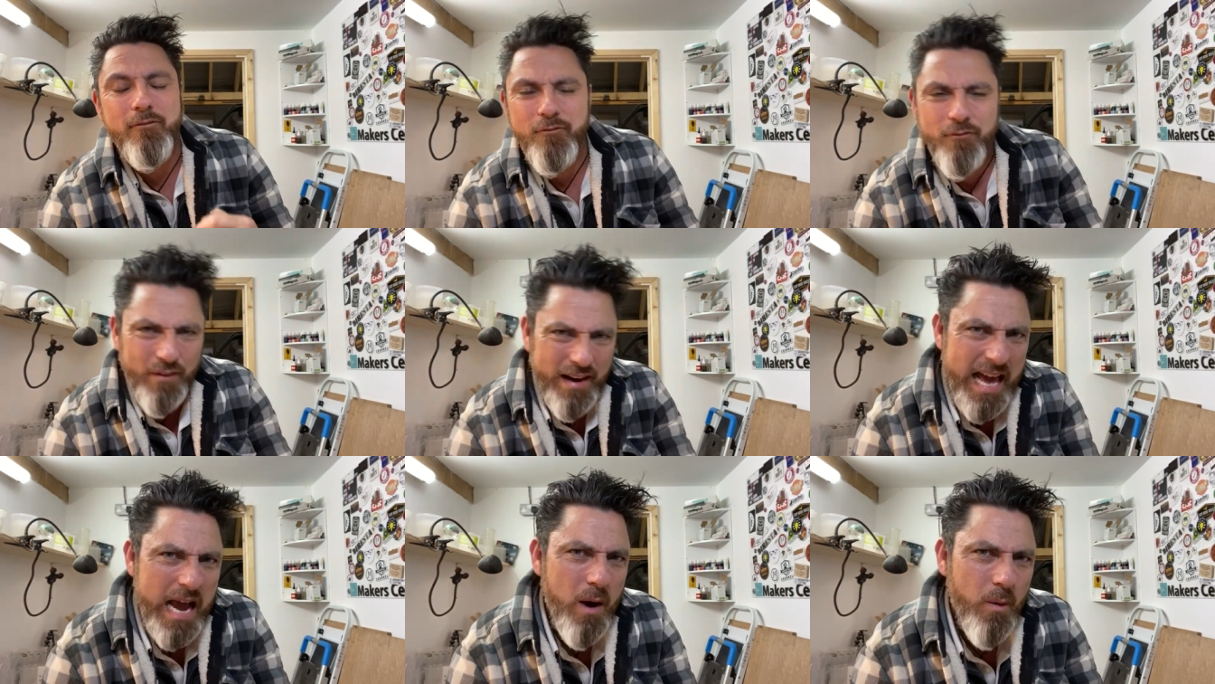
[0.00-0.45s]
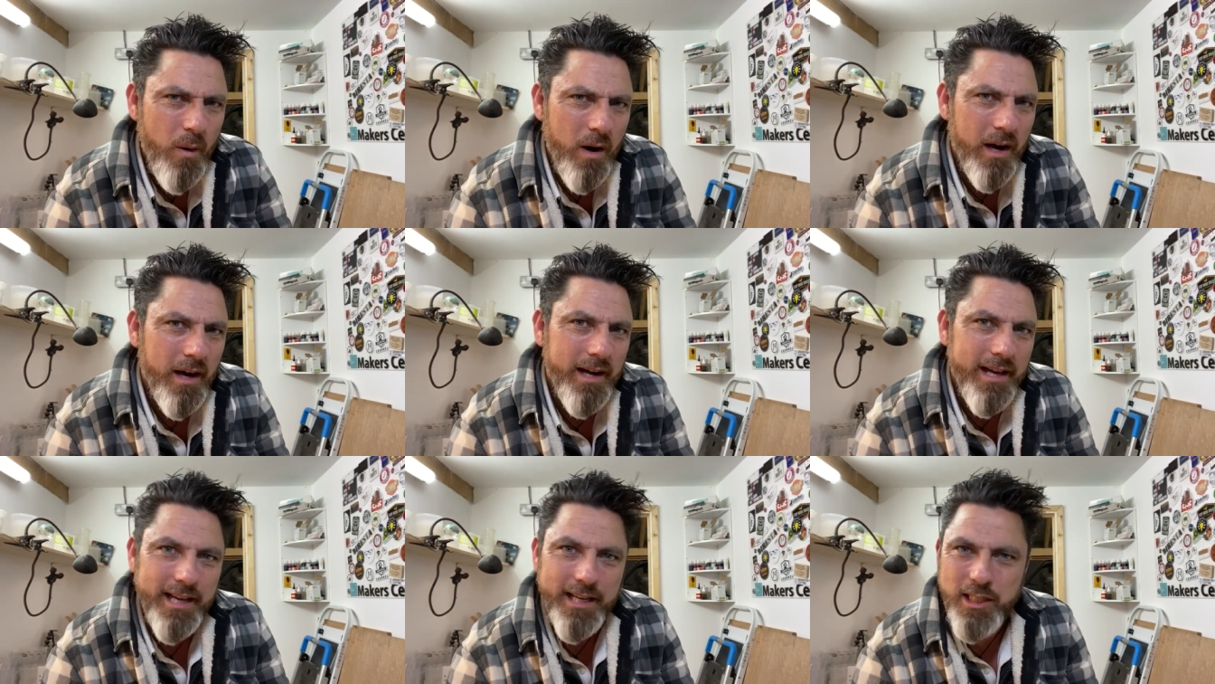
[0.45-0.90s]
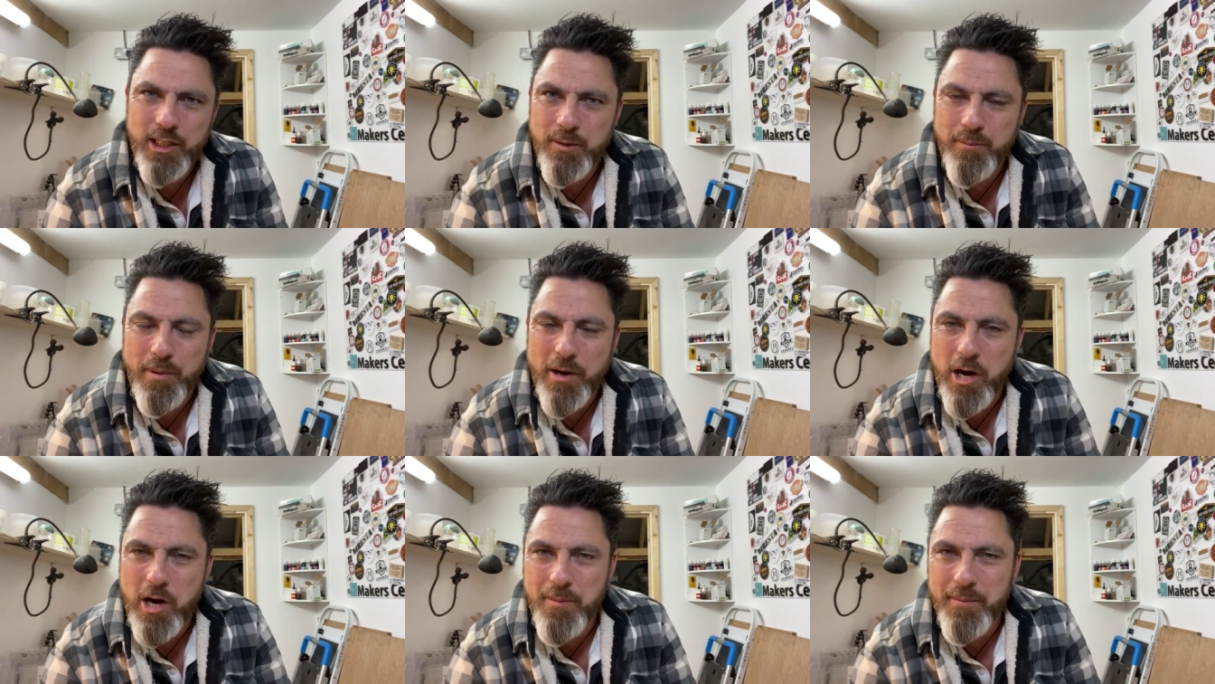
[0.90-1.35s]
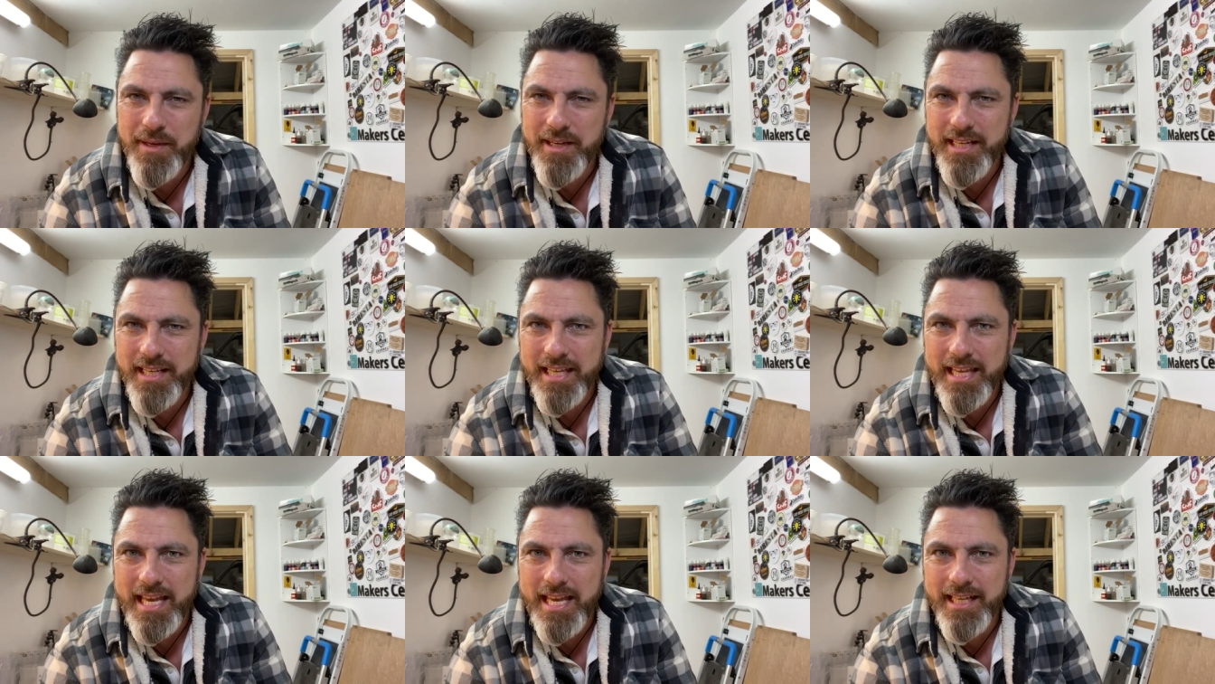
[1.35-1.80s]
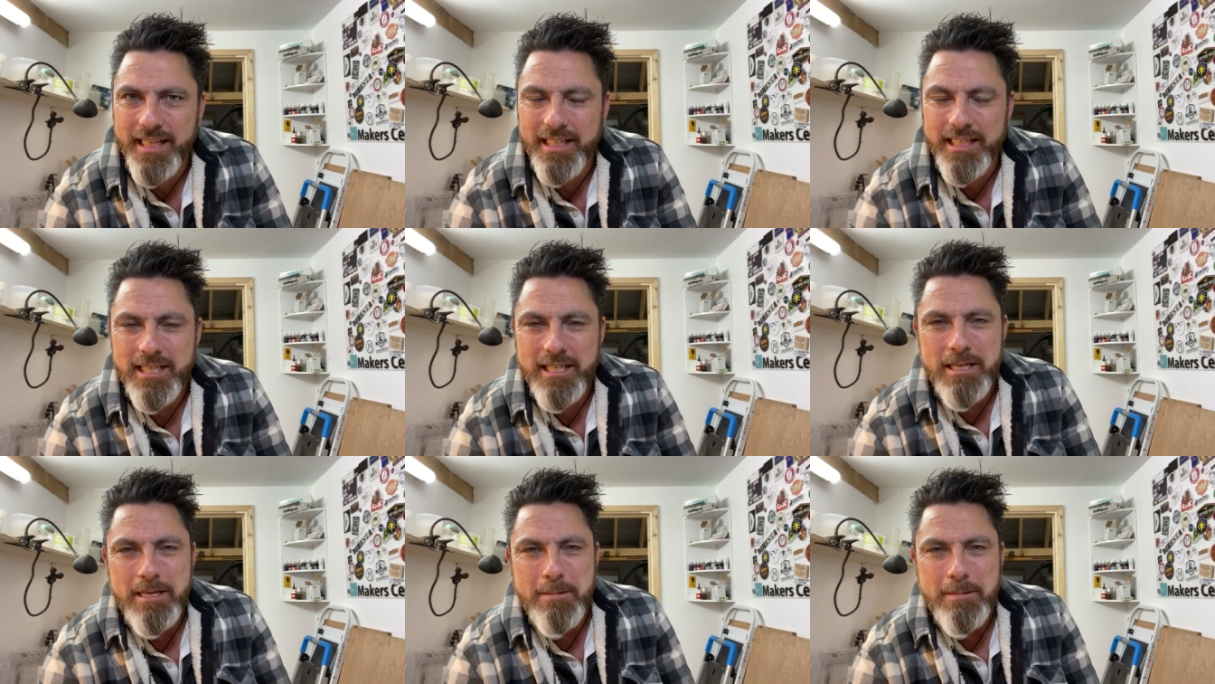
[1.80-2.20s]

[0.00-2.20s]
flower experiment again,